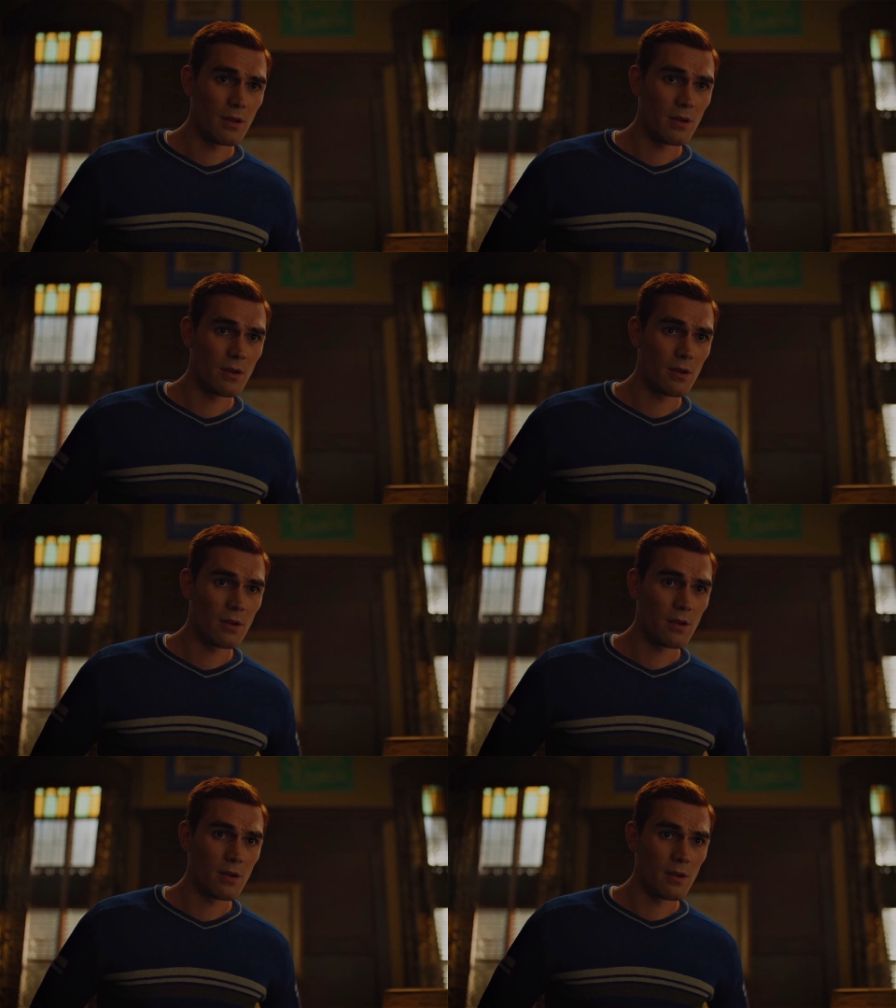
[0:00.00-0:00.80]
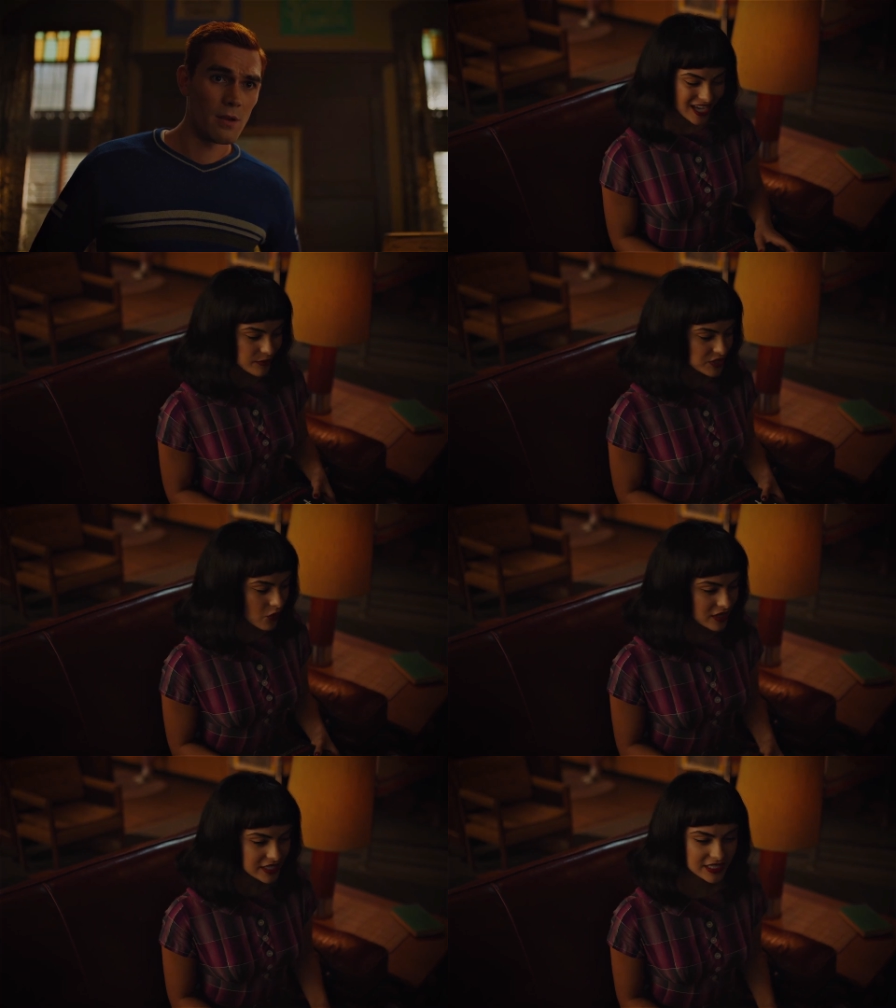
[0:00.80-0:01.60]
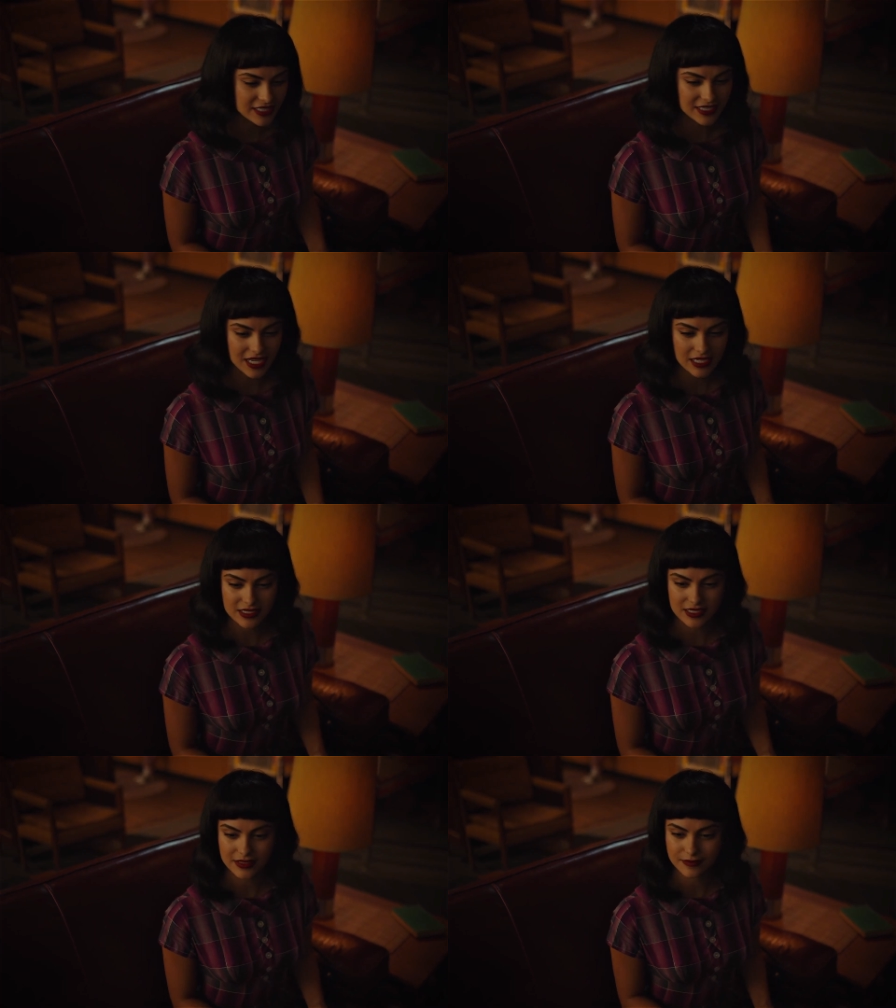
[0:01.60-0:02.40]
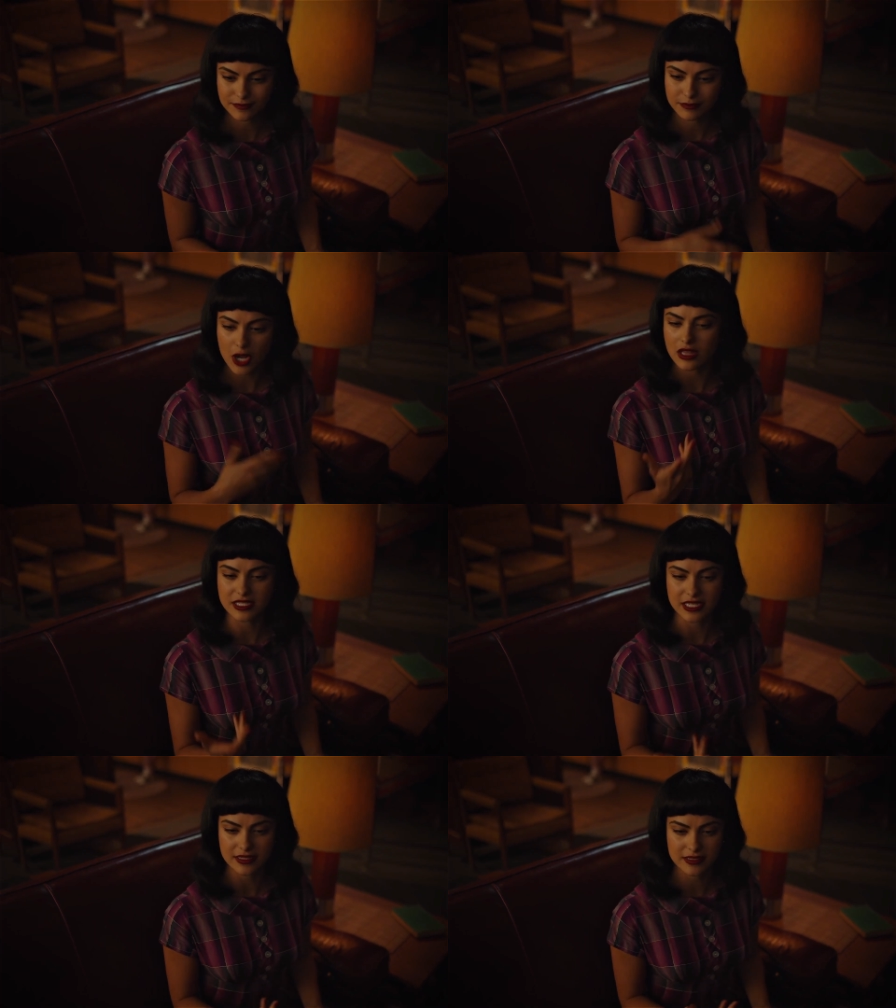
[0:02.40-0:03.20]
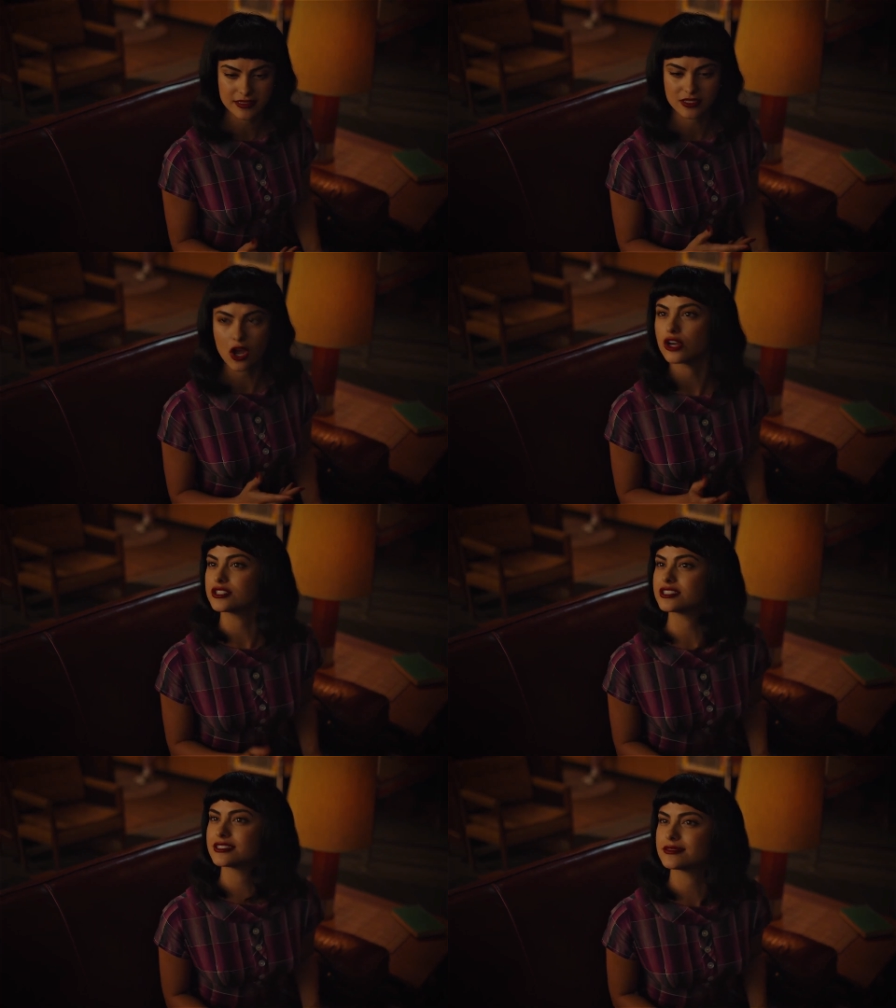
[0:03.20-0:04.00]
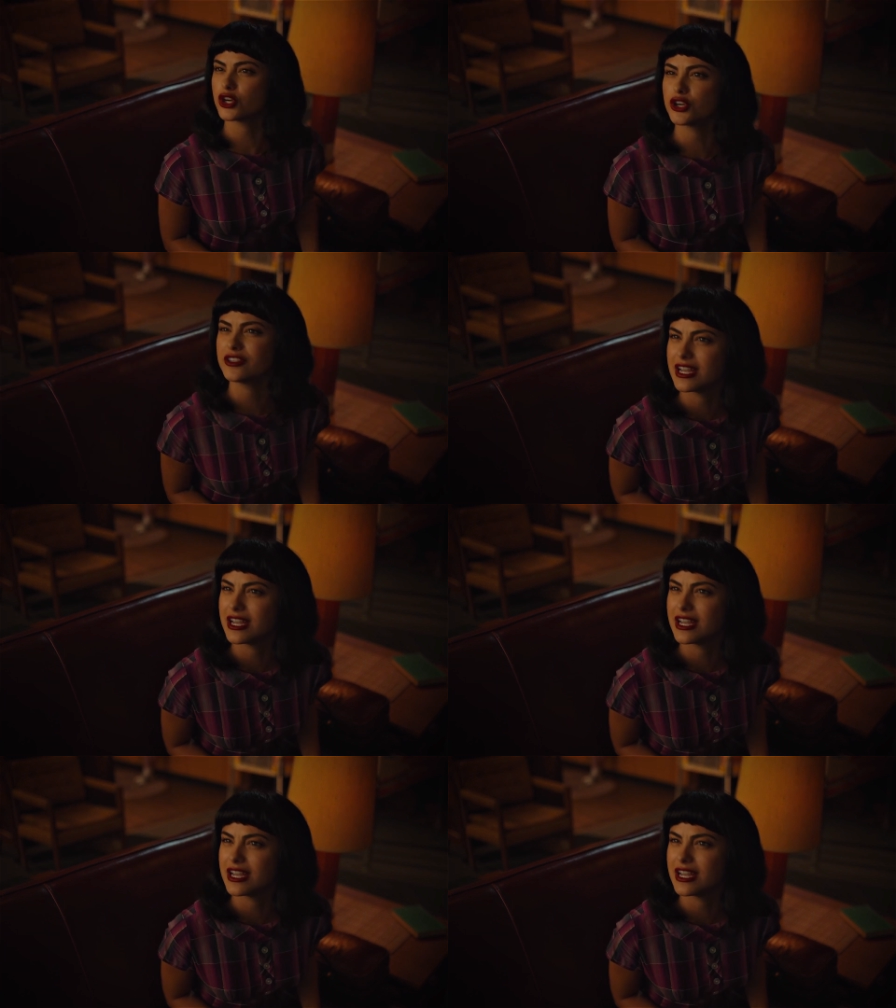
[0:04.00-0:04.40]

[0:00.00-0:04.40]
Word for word: tonight. I'll be wanting to discuss politics, art, current